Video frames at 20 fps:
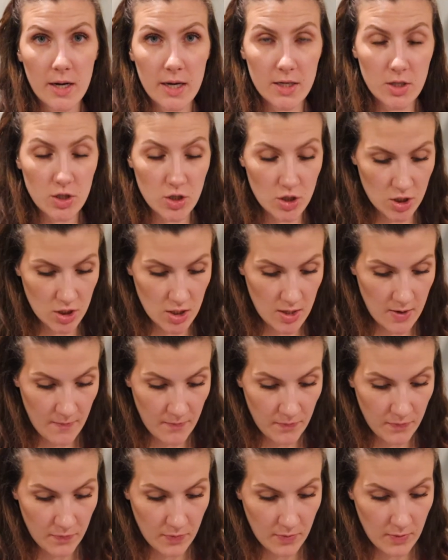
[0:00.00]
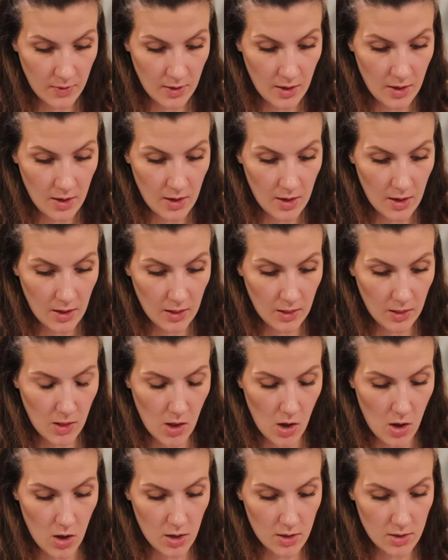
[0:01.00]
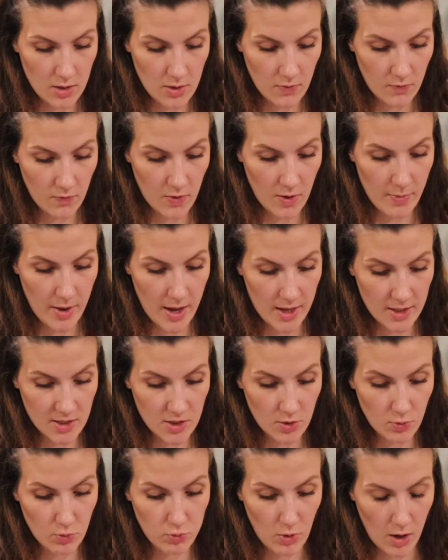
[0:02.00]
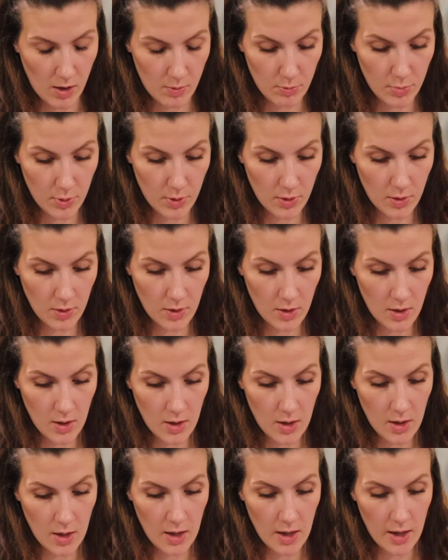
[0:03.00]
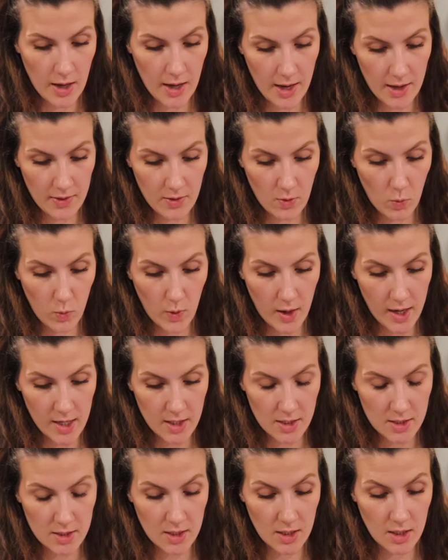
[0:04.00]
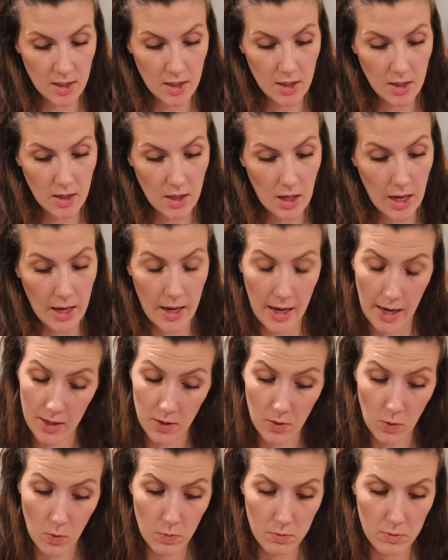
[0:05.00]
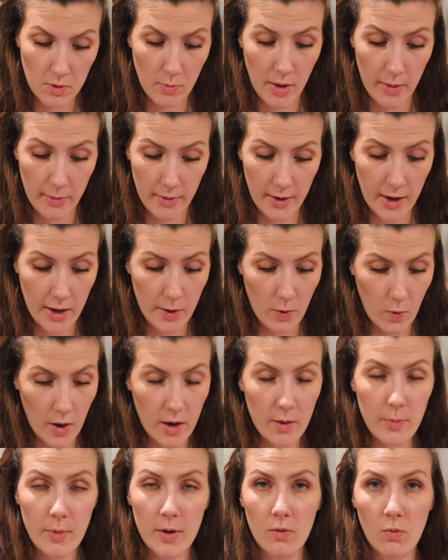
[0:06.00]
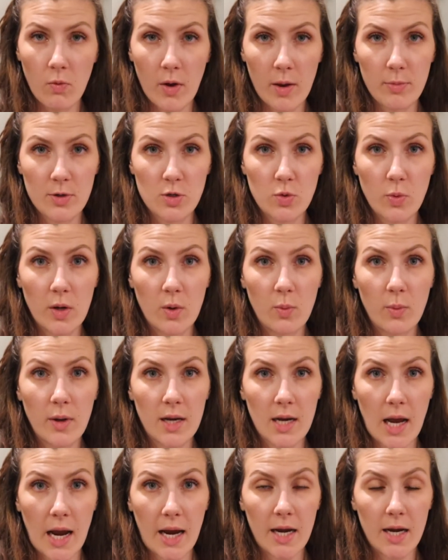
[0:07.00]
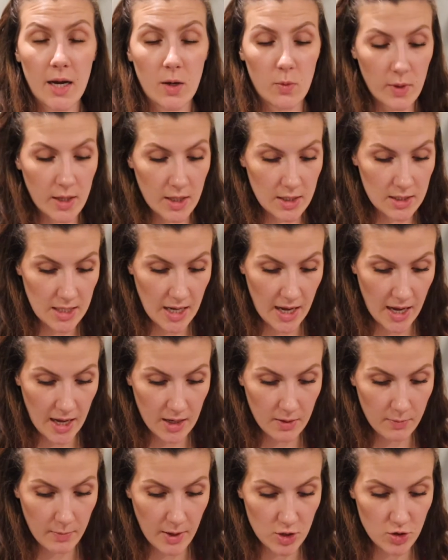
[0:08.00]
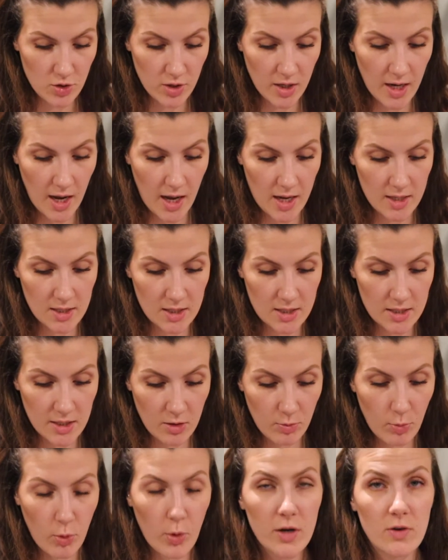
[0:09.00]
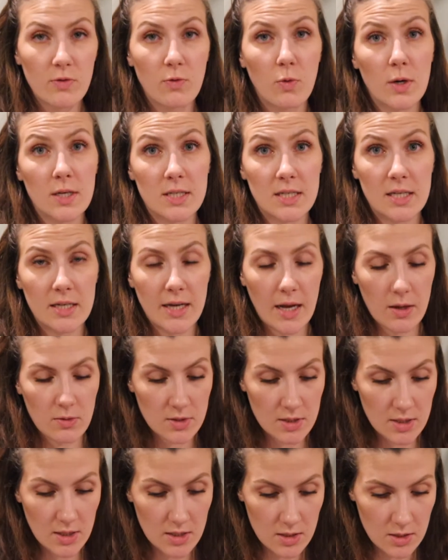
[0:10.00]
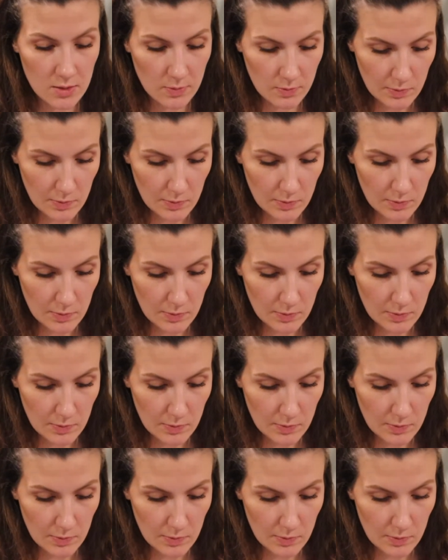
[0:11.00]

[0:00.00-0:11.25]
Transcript: inch long from head to rump. And the weight, again, the baby gained quite a bit of weight between week 9 and week 10, measuring at 0.14 ounces.